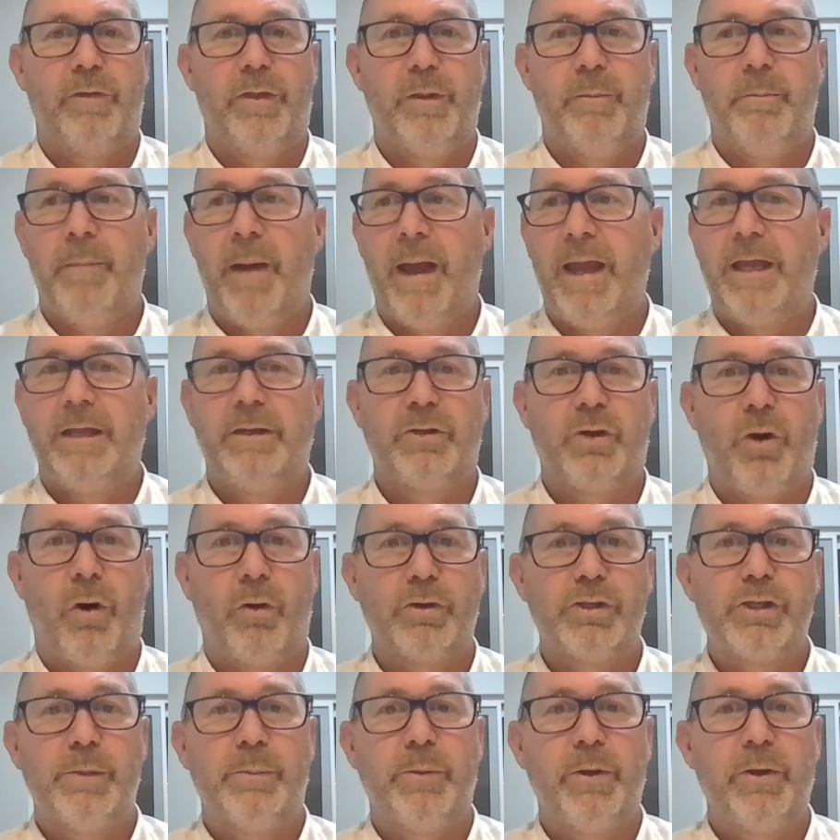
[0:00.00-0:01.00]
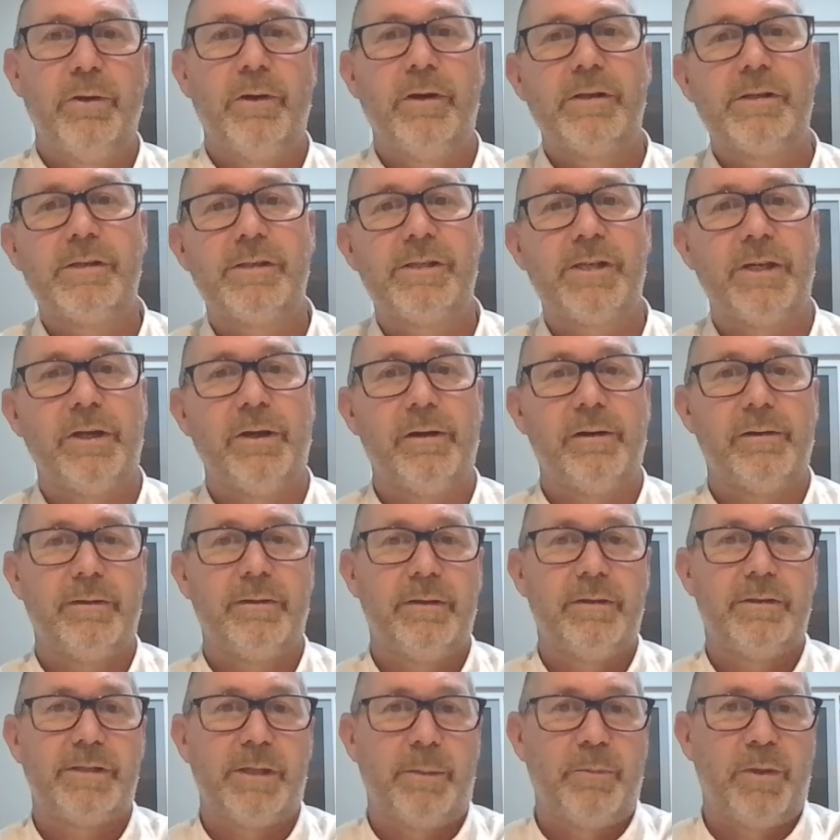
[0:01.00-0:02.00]
one of the main contributors
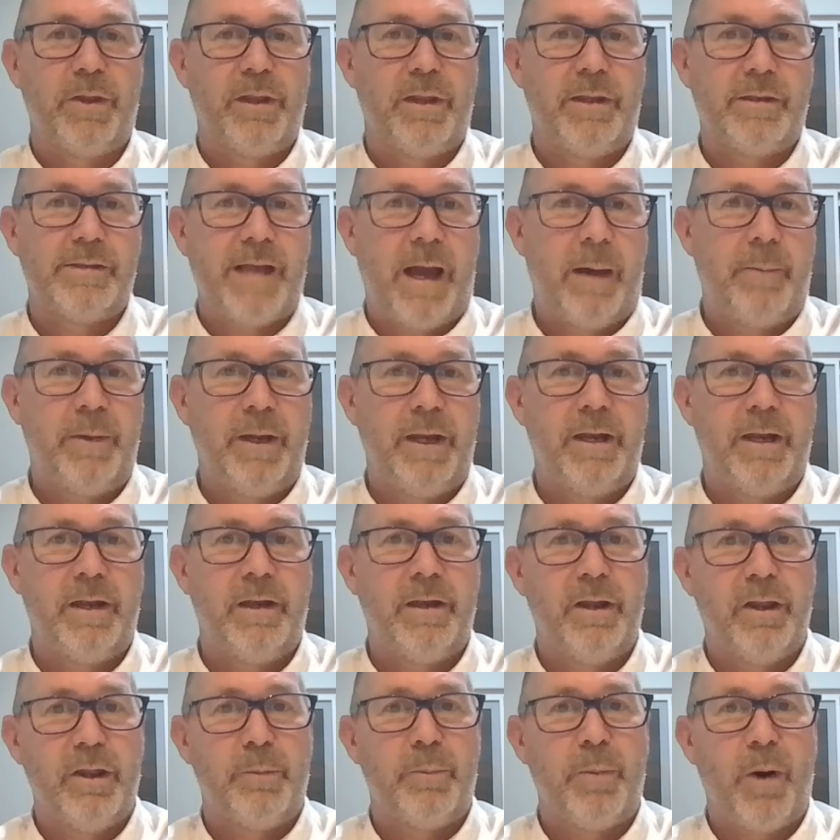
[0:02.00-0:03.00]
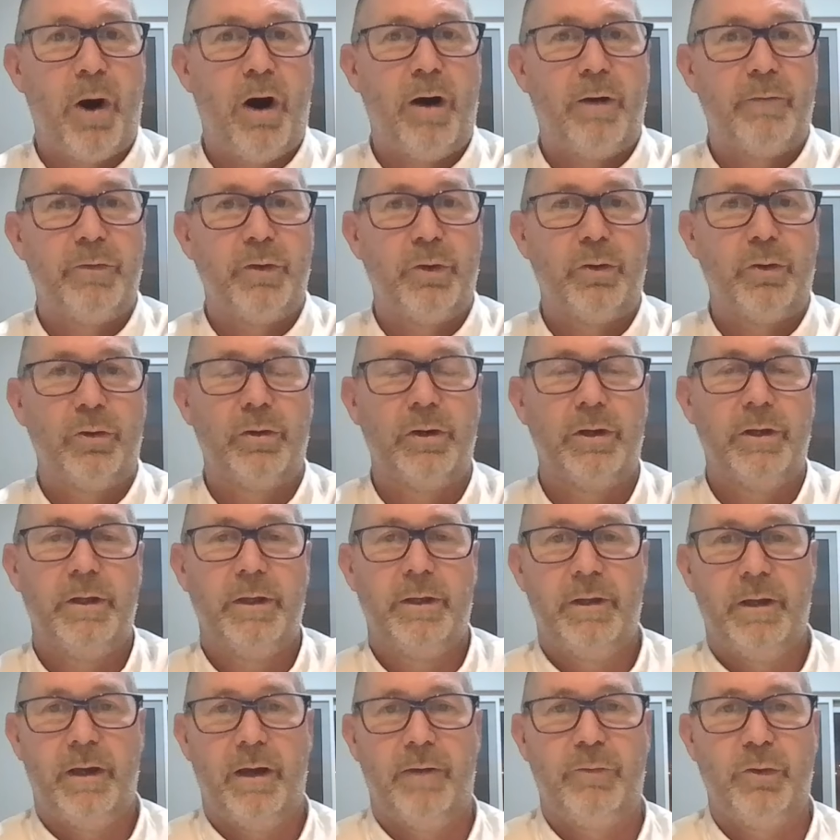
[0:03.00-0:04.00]
to something that's happening in another part of
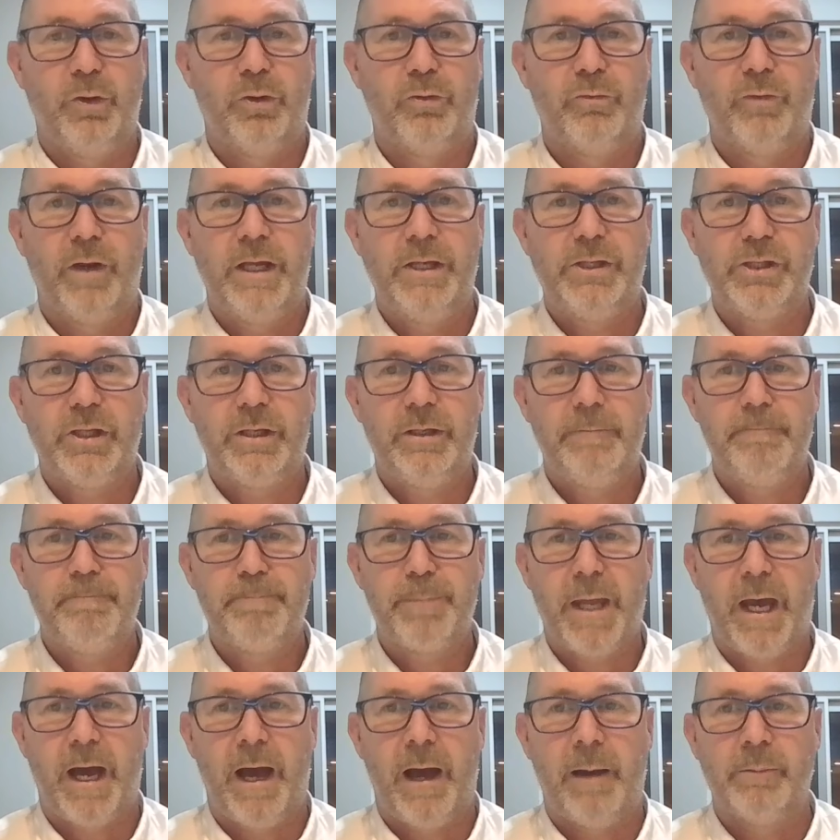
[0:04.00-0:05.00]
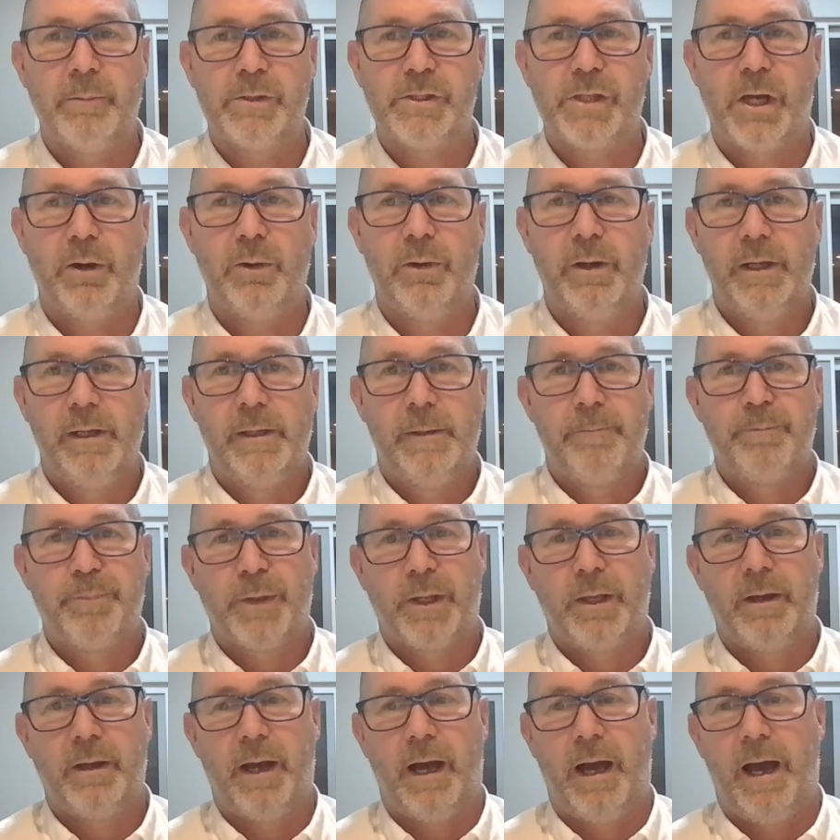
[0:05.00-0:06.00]
your of your region. Um, so,
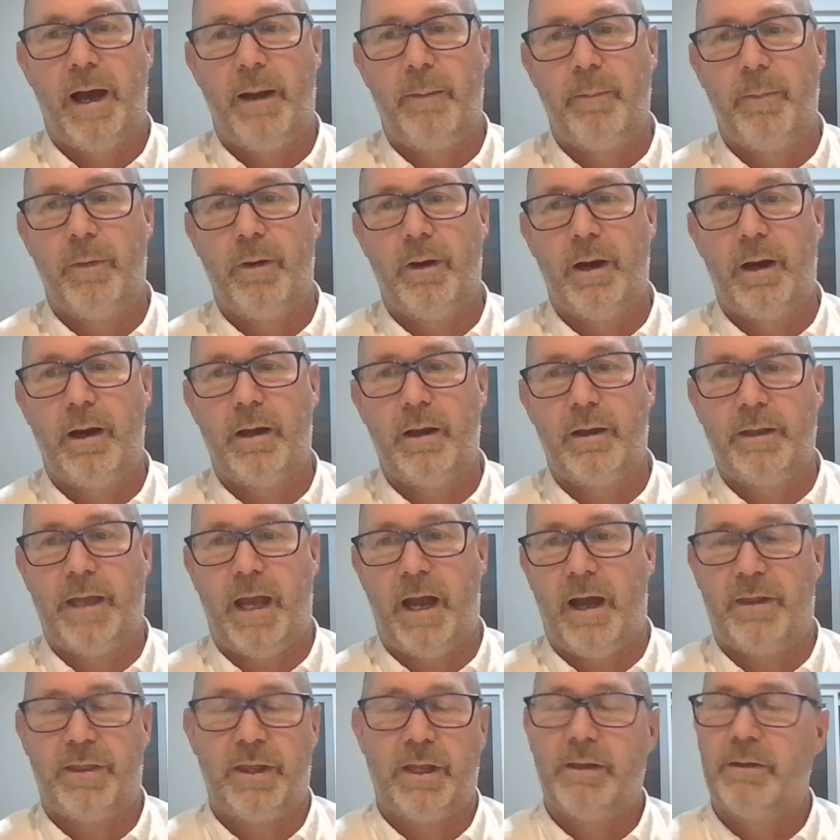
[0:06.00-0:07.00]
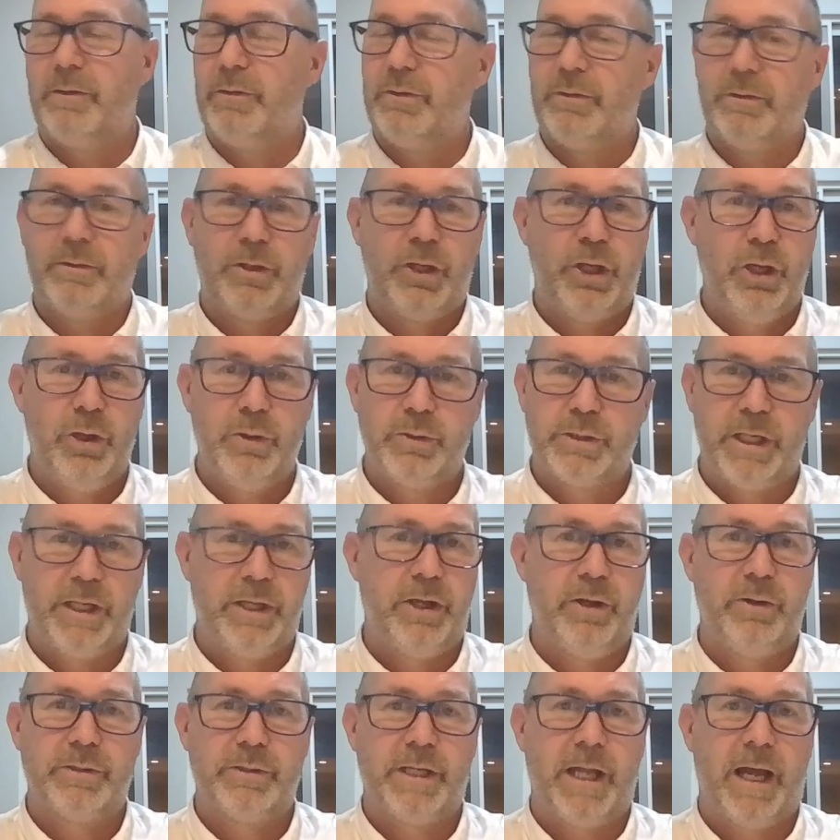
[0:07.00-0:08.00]
um, yeah, I think
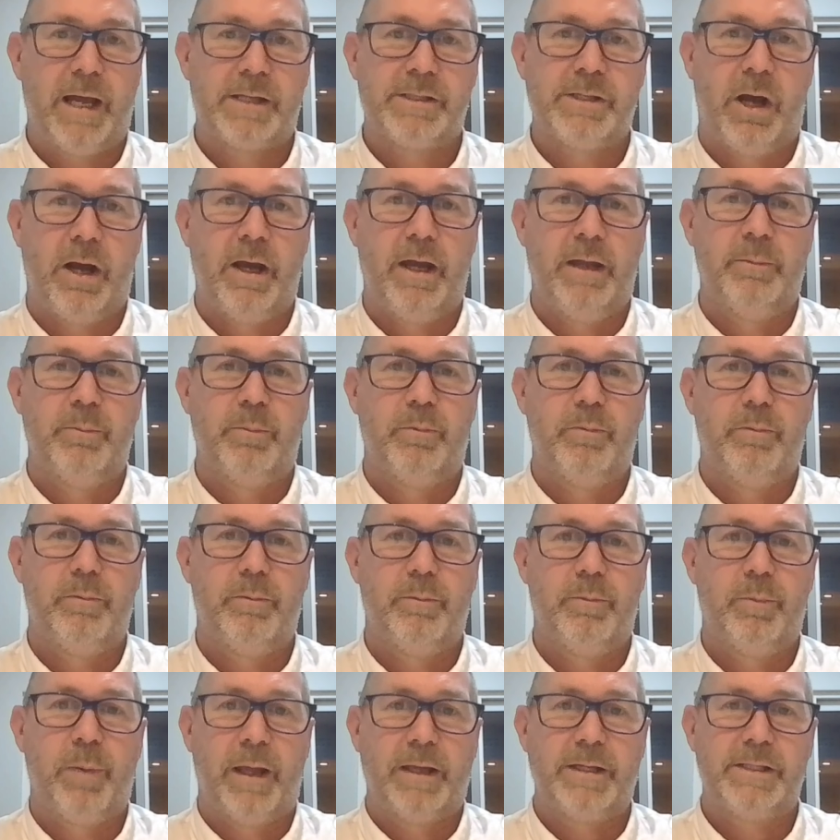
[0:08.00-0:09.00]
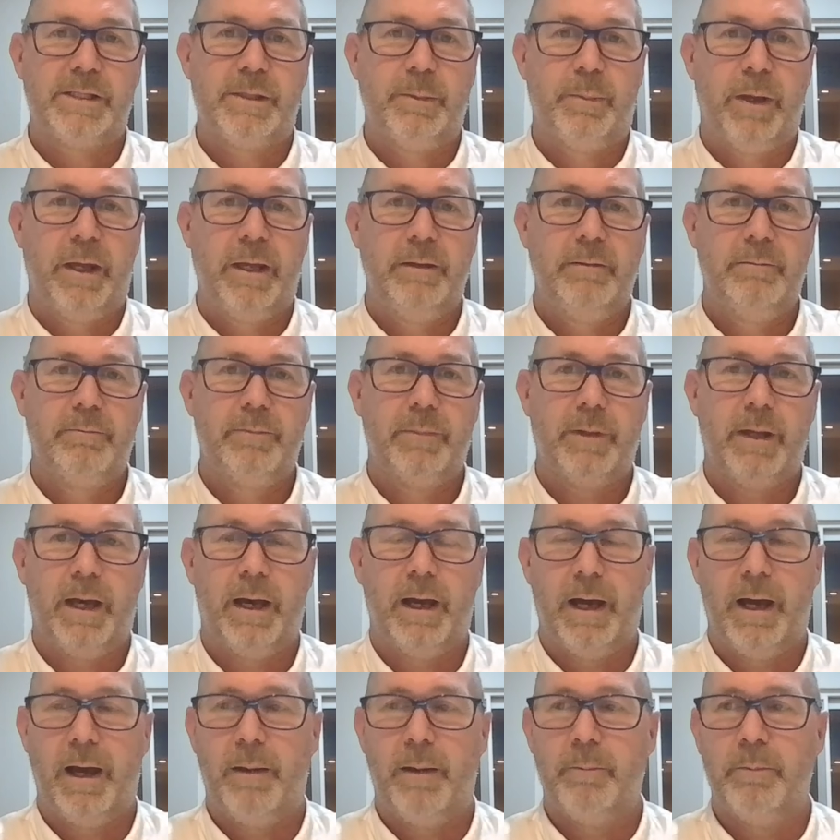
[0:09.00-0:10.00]
hugely, hugely exciting place to be.
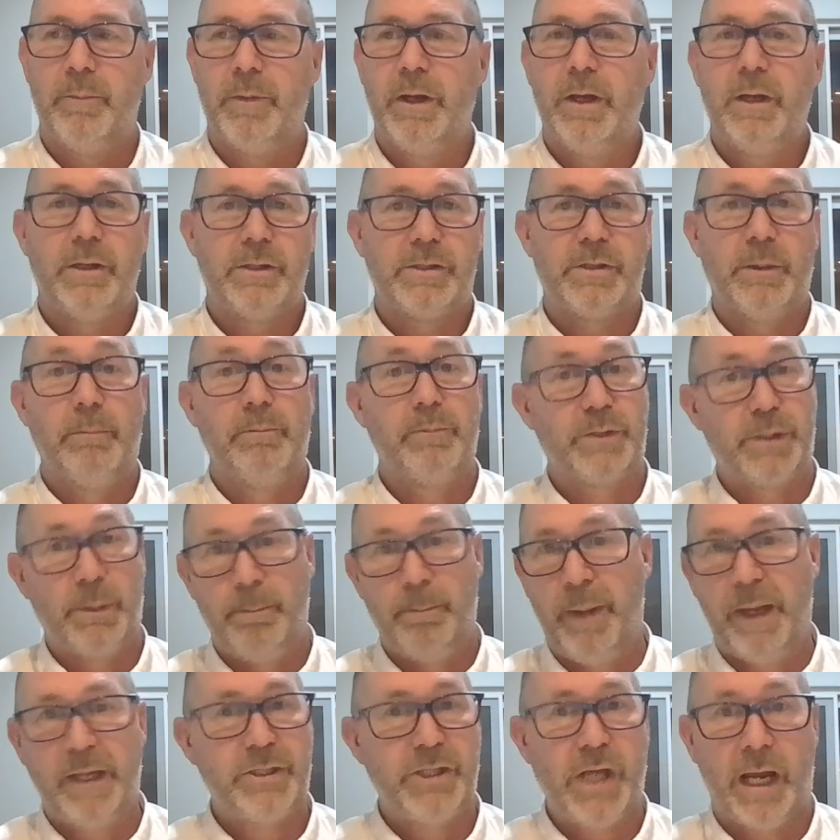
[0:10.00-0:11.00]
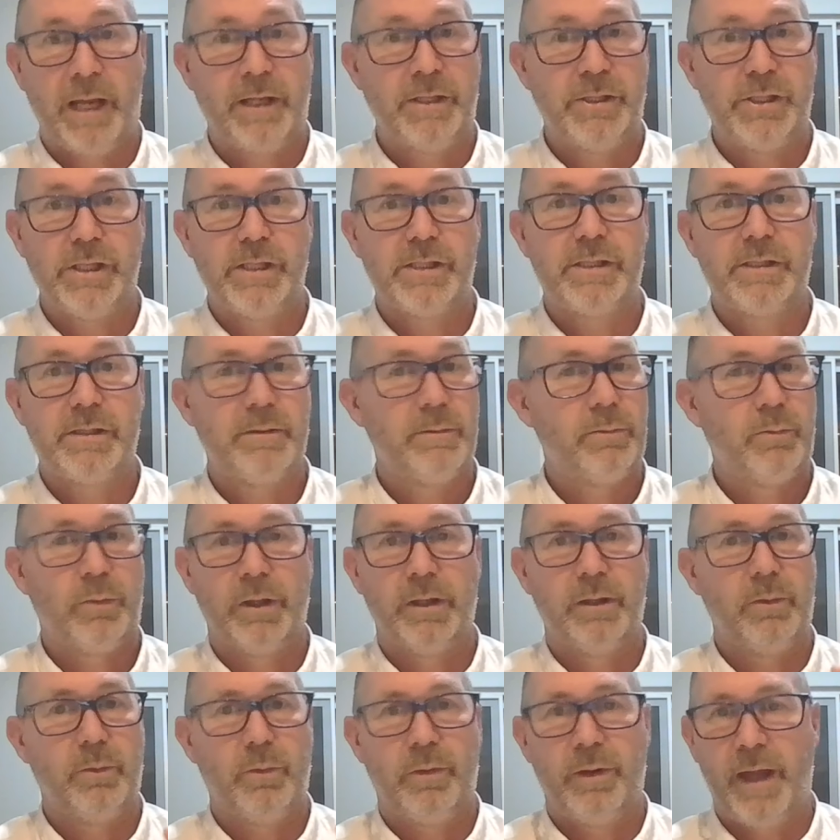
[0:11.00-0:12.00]
Um, some some big
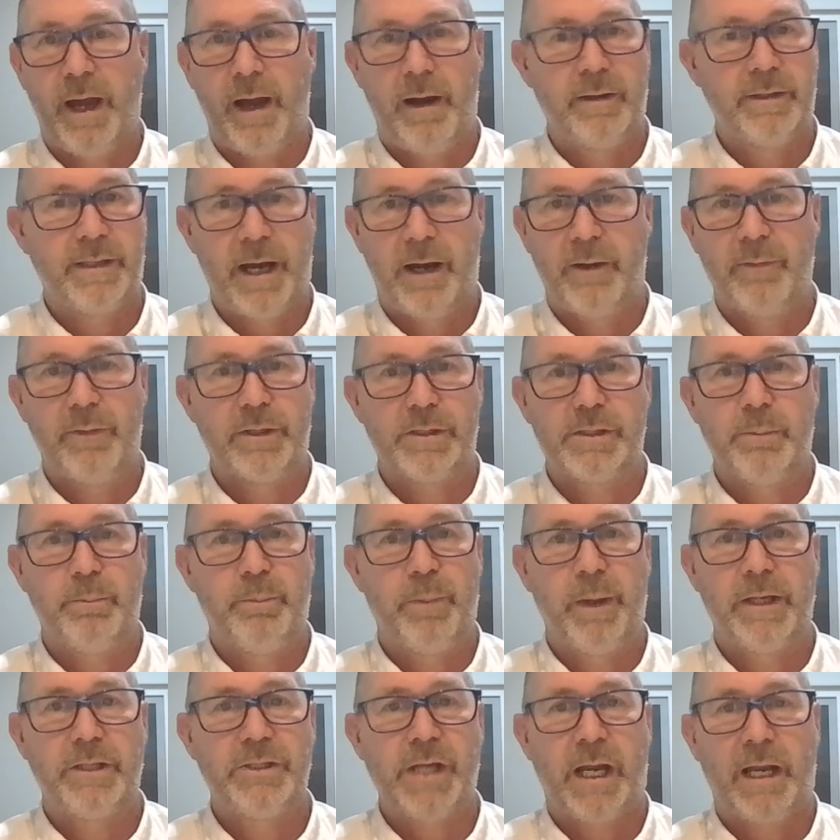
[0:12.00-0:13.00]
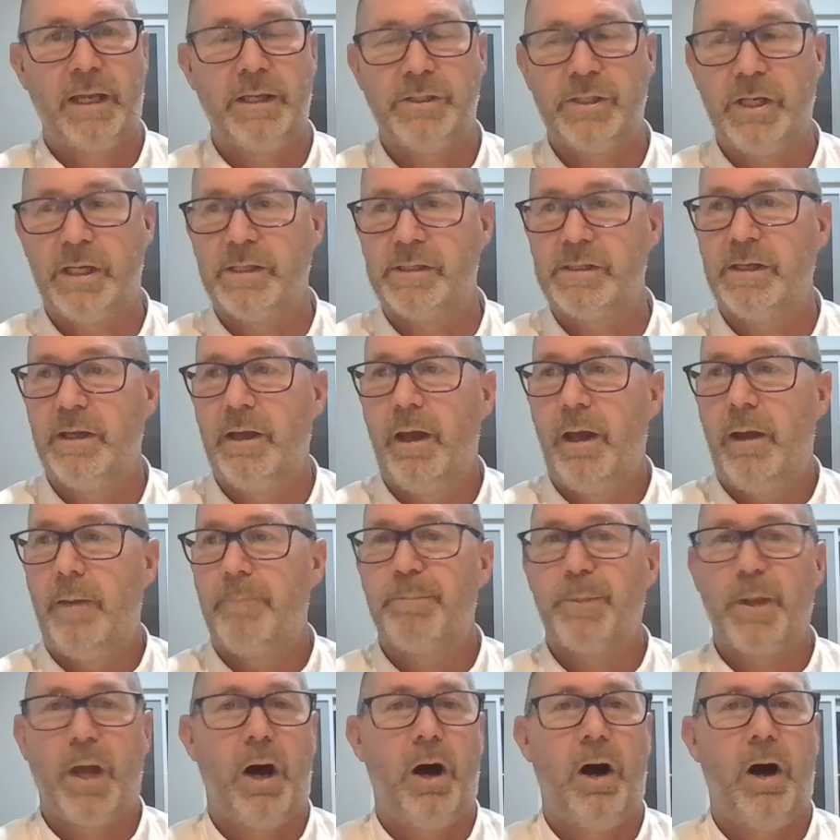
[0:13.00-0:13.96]
challenges, with, without a doubt, with some big challenges.